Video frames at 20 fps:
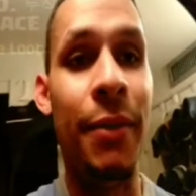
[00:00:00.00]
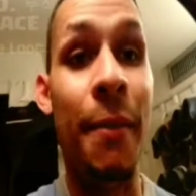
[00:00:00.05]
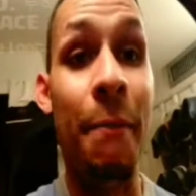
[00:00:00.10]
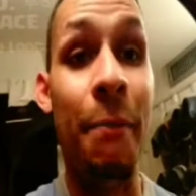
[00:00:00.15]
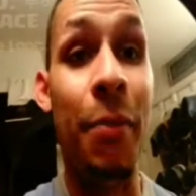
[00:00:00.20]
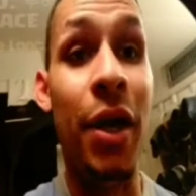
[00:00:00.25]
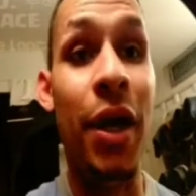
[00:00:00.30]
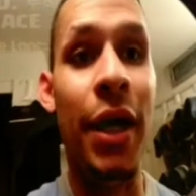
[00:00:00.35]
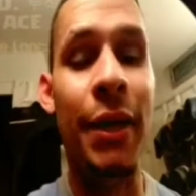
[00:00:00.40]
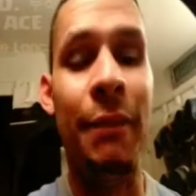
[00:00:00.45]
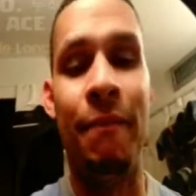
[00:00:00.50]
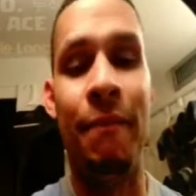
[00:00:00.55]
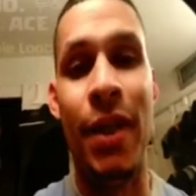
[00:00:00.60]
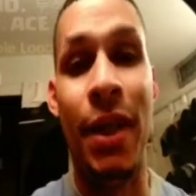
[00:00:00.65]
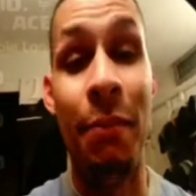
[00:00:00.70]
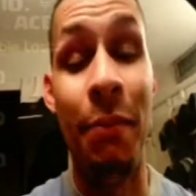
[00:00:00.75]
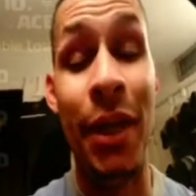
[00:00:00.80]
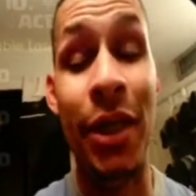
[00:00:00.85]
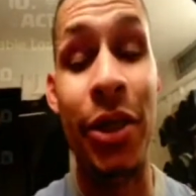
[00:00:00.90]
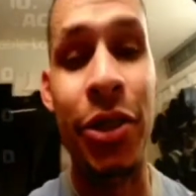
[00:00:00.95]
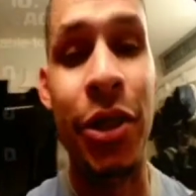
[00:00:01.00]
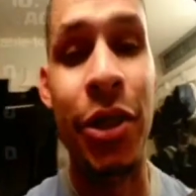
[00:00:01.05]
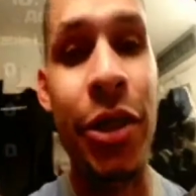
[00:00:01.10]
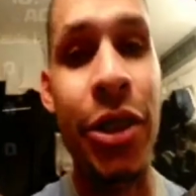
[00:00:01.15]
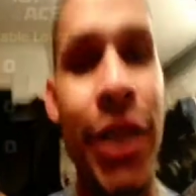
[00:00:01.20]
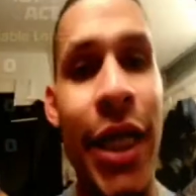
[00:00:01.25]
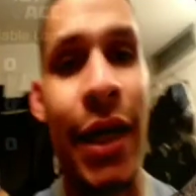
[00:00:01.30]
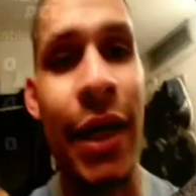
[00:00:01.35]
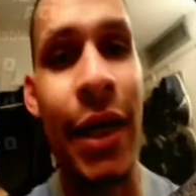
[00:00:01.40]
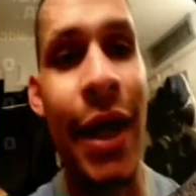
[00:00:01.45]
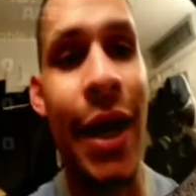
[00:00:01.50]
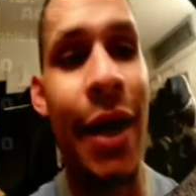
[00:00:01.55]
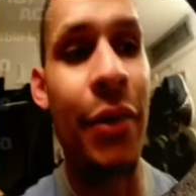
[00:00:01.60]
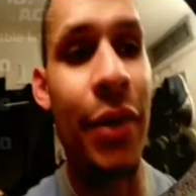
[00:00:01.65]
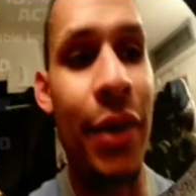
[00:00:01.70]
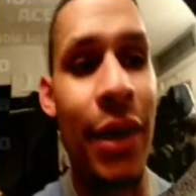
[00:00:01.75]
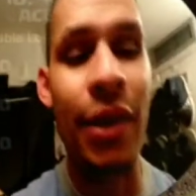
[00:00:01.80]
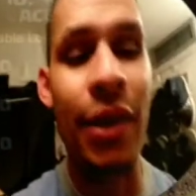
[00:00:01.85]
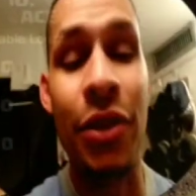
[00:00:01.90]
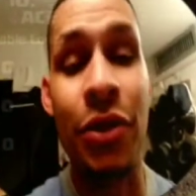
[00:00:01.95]
but make sure you're checking out
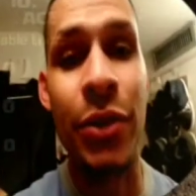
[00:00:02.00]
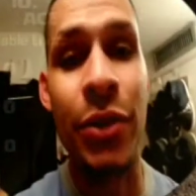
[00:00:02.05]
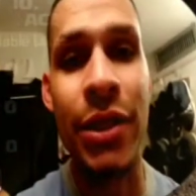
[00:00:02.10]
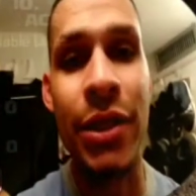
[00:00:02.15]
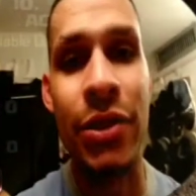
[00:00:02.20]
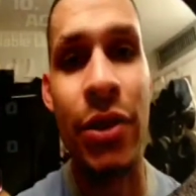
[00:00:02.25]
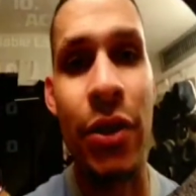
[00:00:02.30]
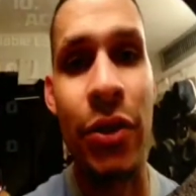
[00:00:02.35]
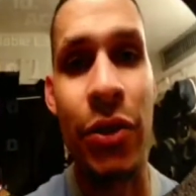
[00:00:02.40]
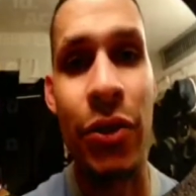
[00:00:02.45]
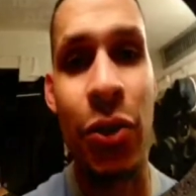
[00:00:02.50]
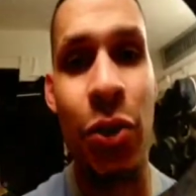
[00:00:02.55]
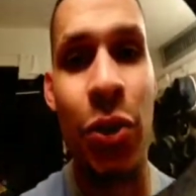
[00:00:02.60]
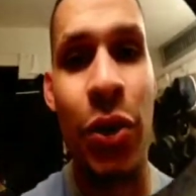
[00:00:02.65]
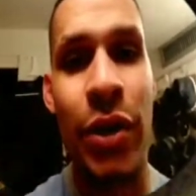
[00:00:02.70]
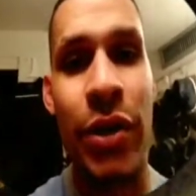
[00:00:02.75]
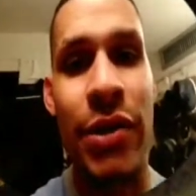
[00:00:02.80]
the 3-star tutorial